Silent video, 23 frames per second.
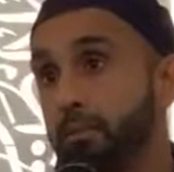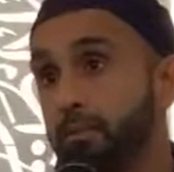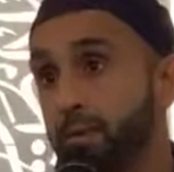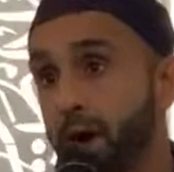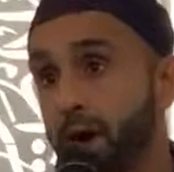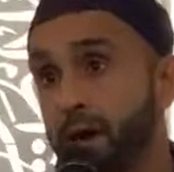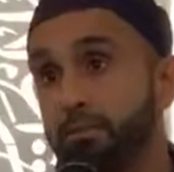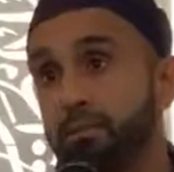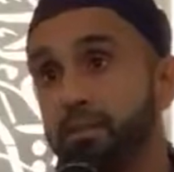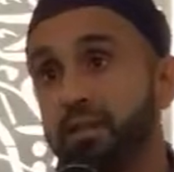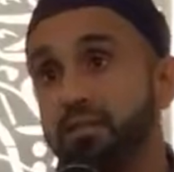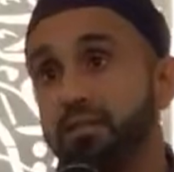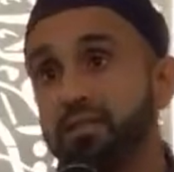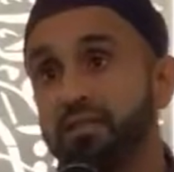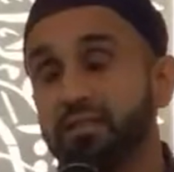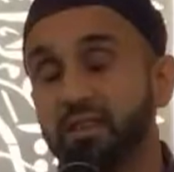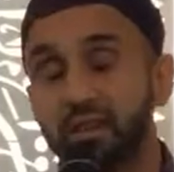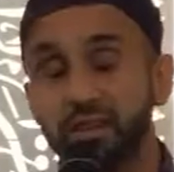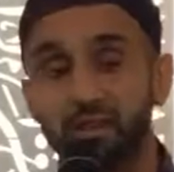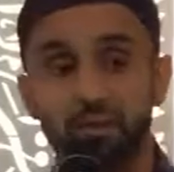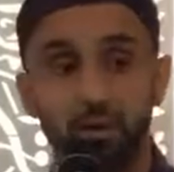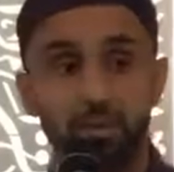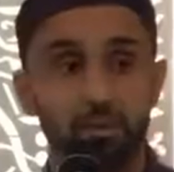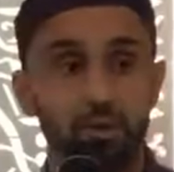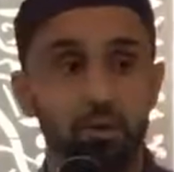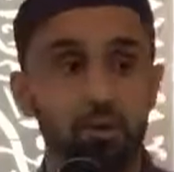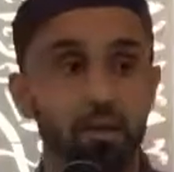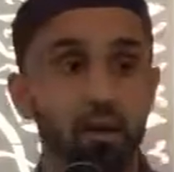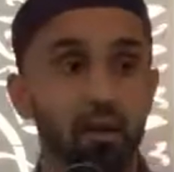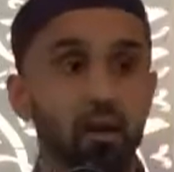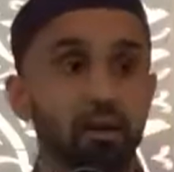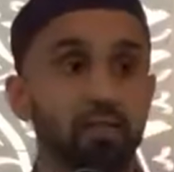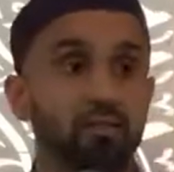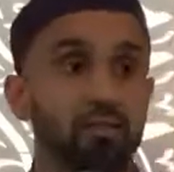Muhammad, the son of
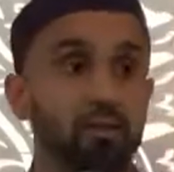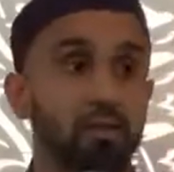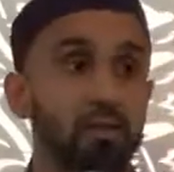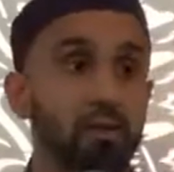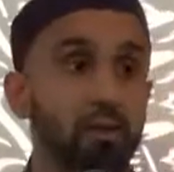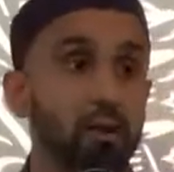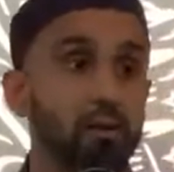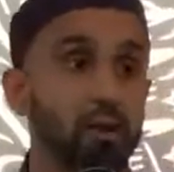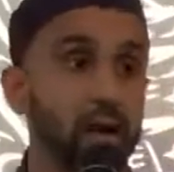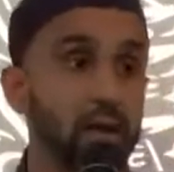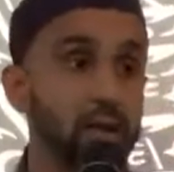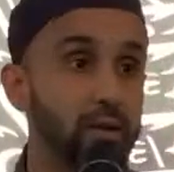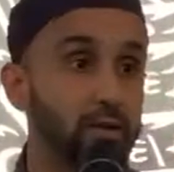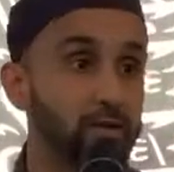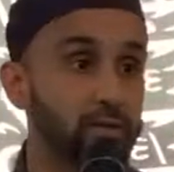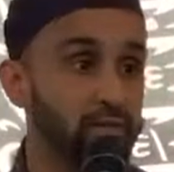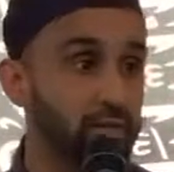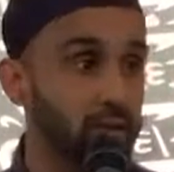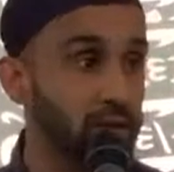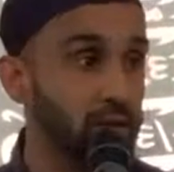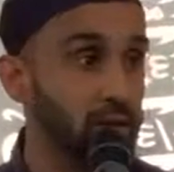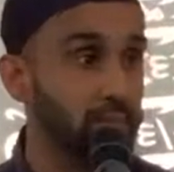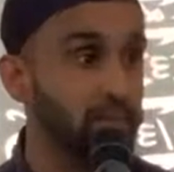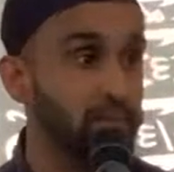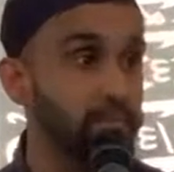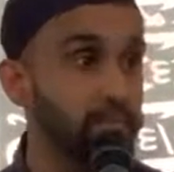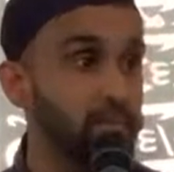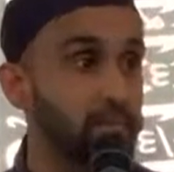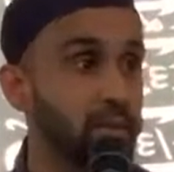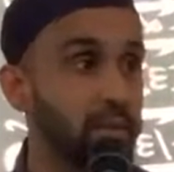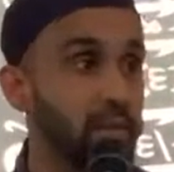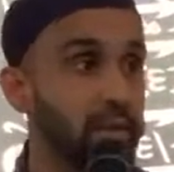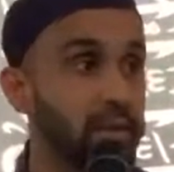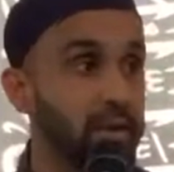Abdullah sallallahu alayhi wa sallam,
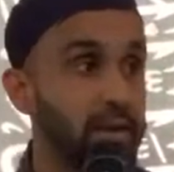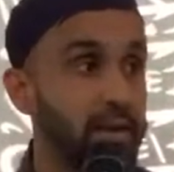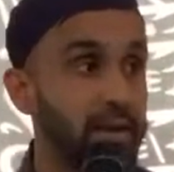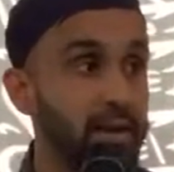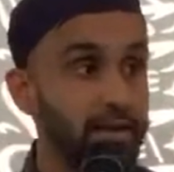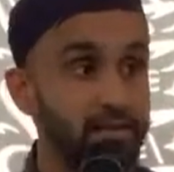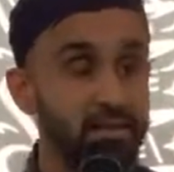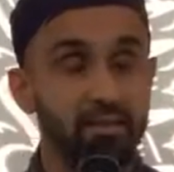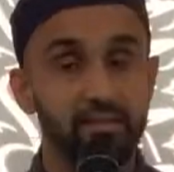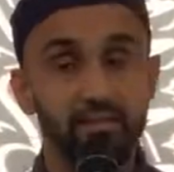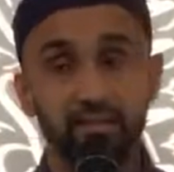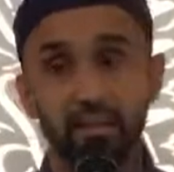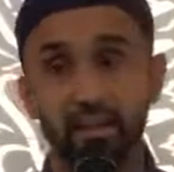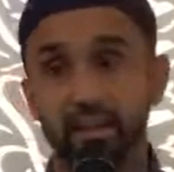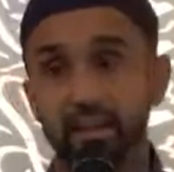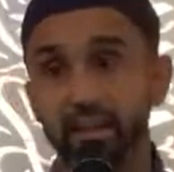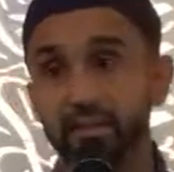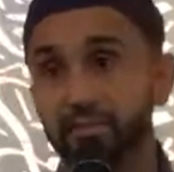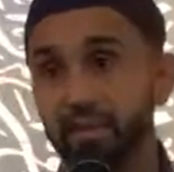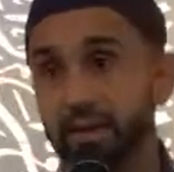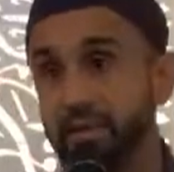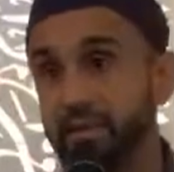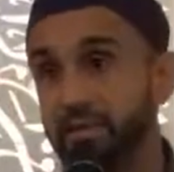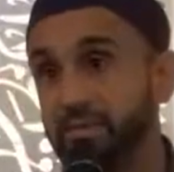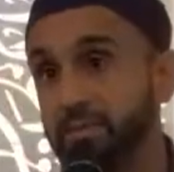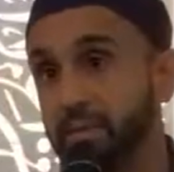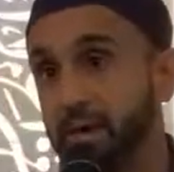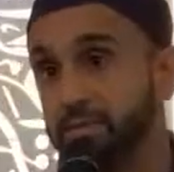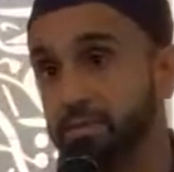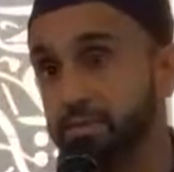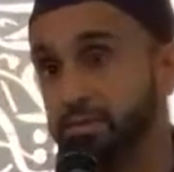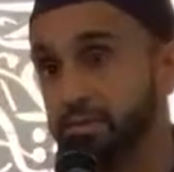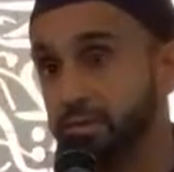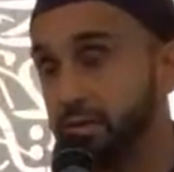is his slave and his
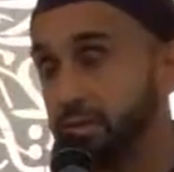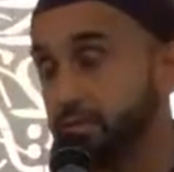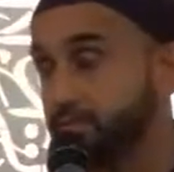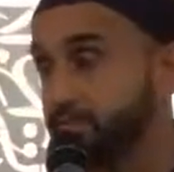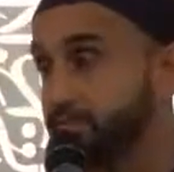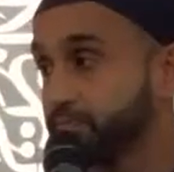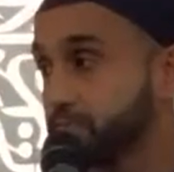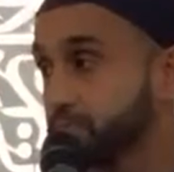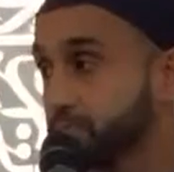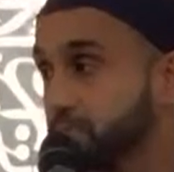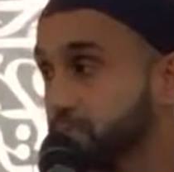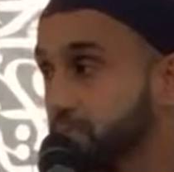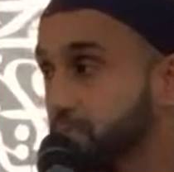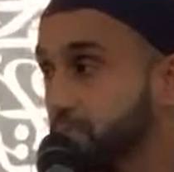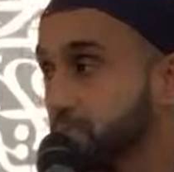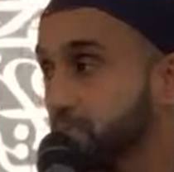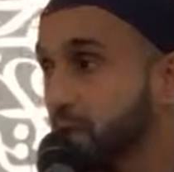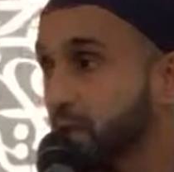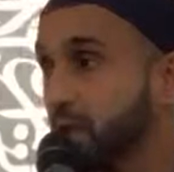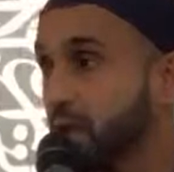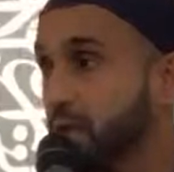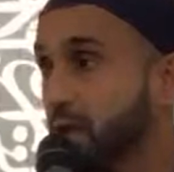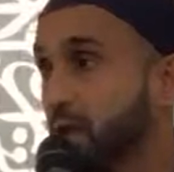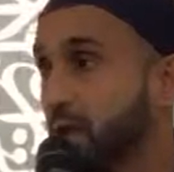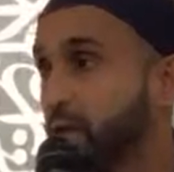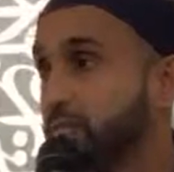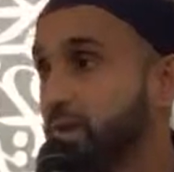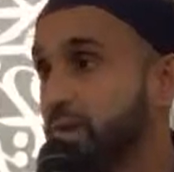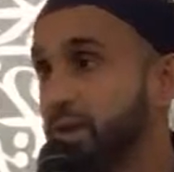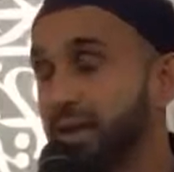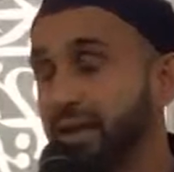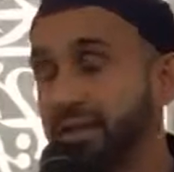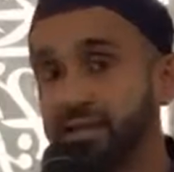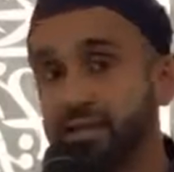messenger.
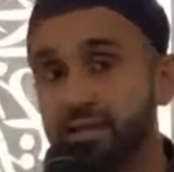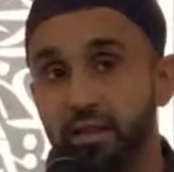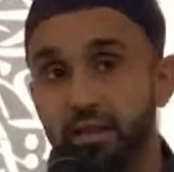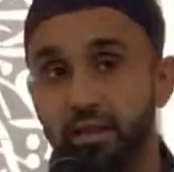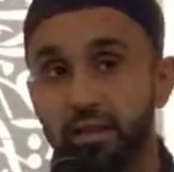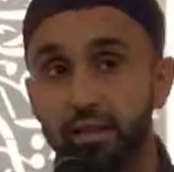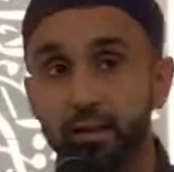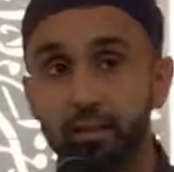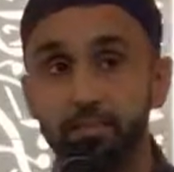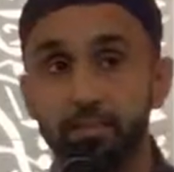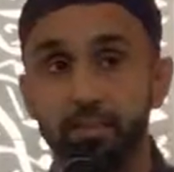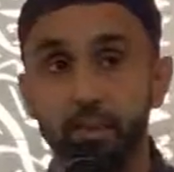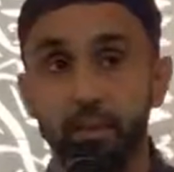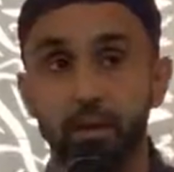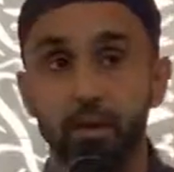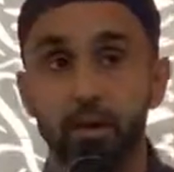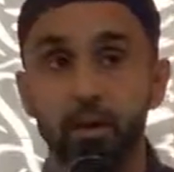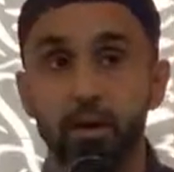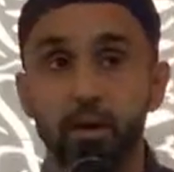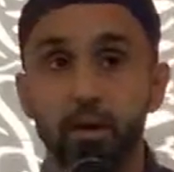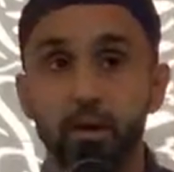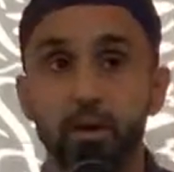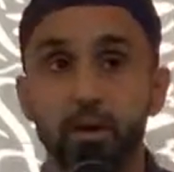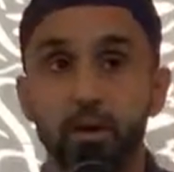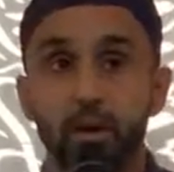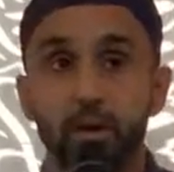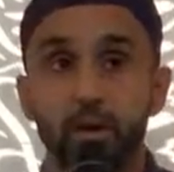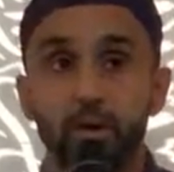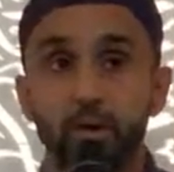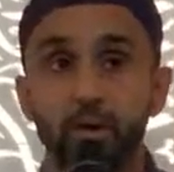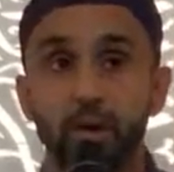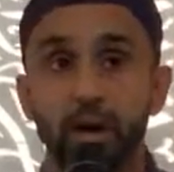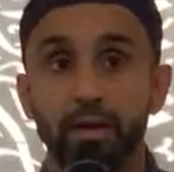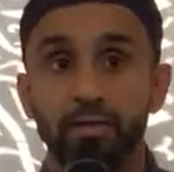Alhamdulillah is to him
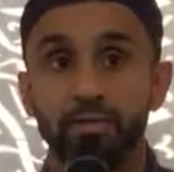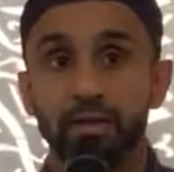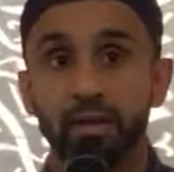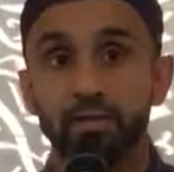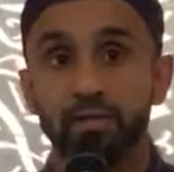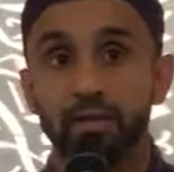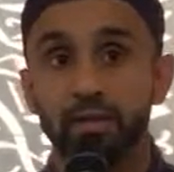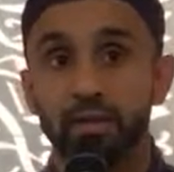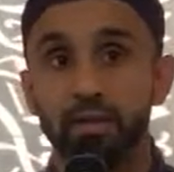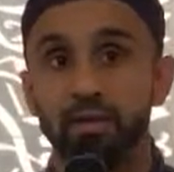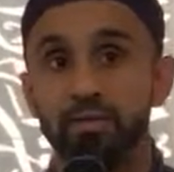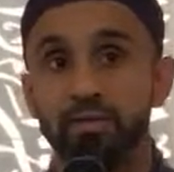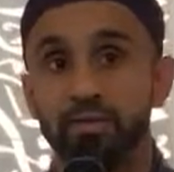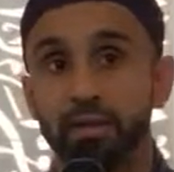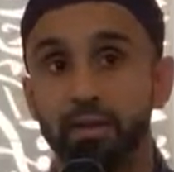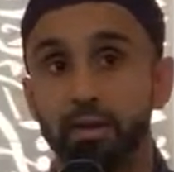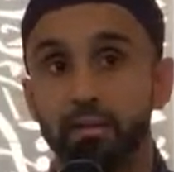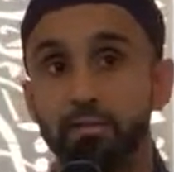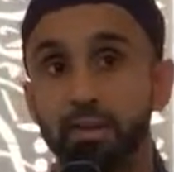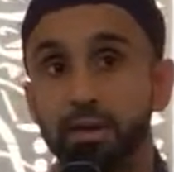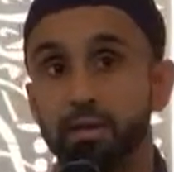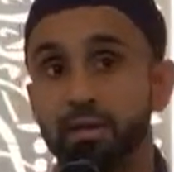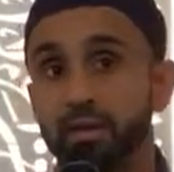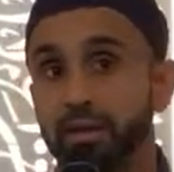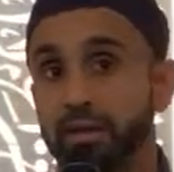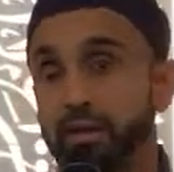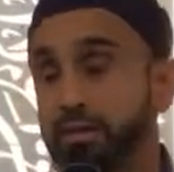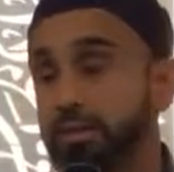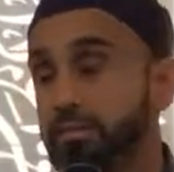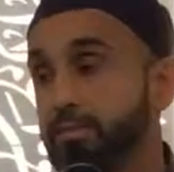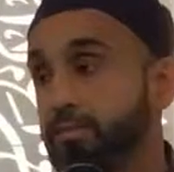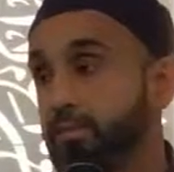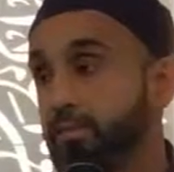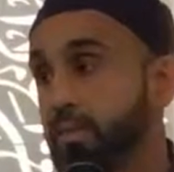who has given us the
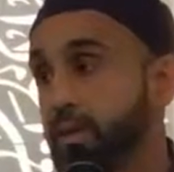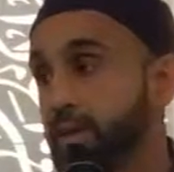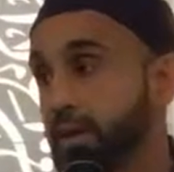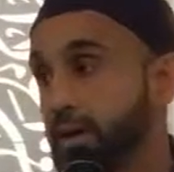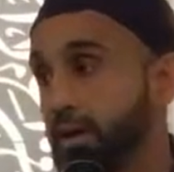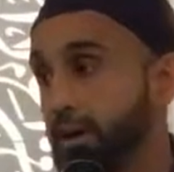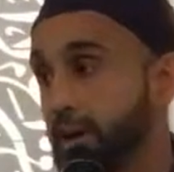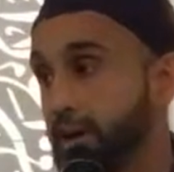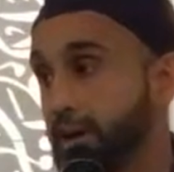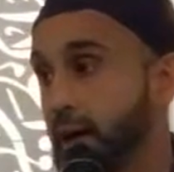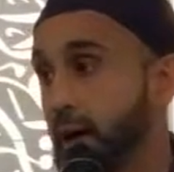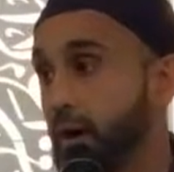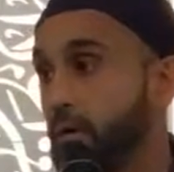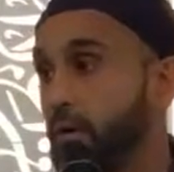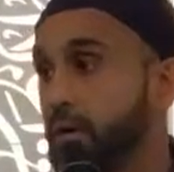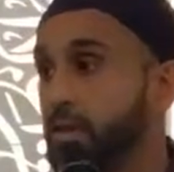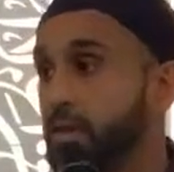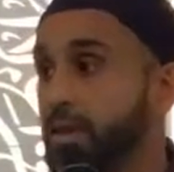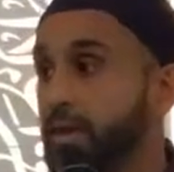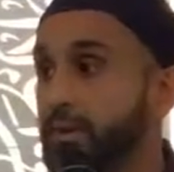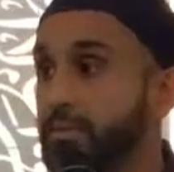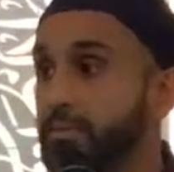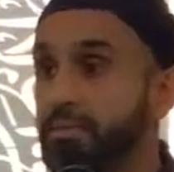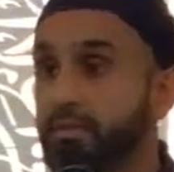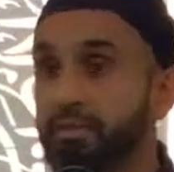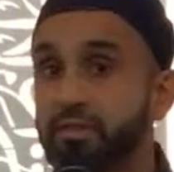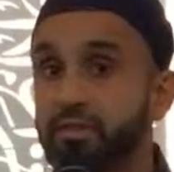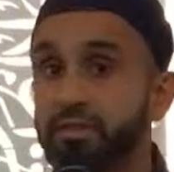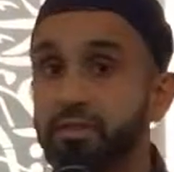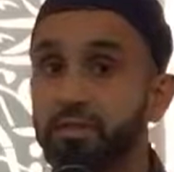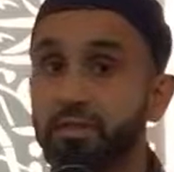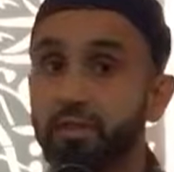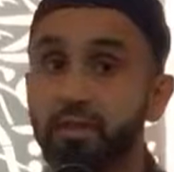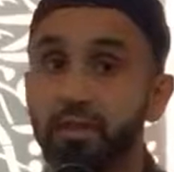ability in our limbs,
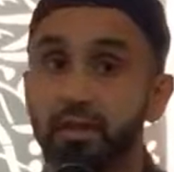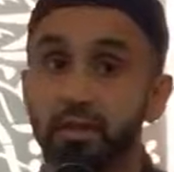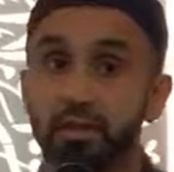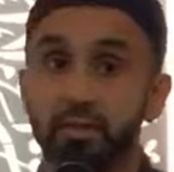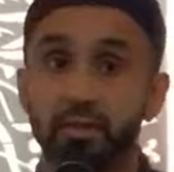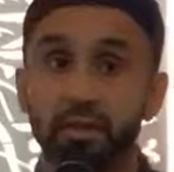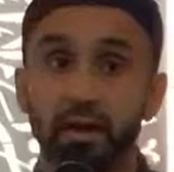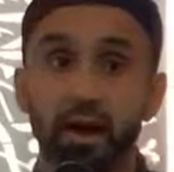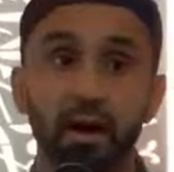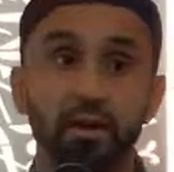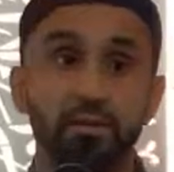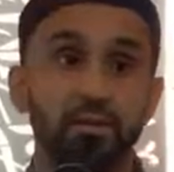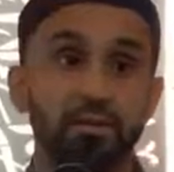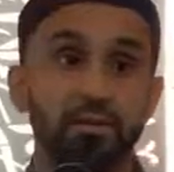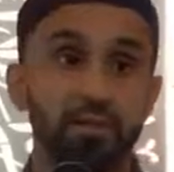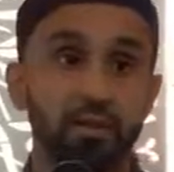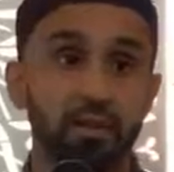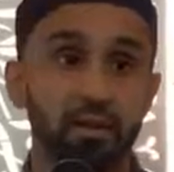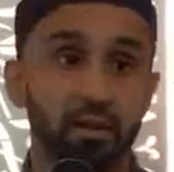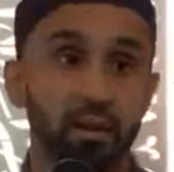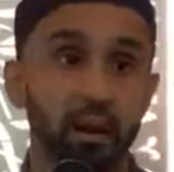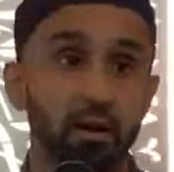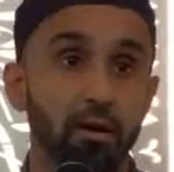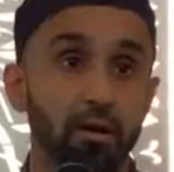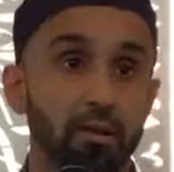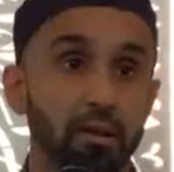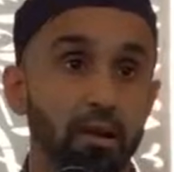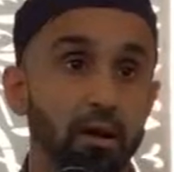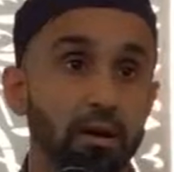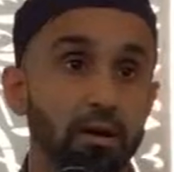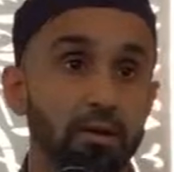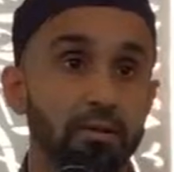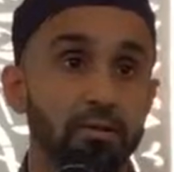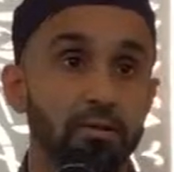the oxygen in our
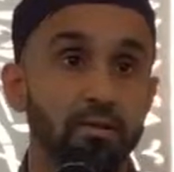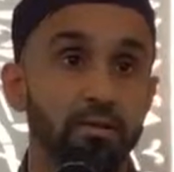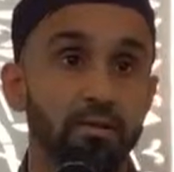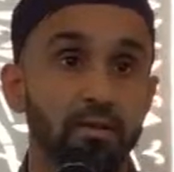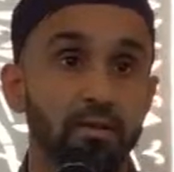lungs,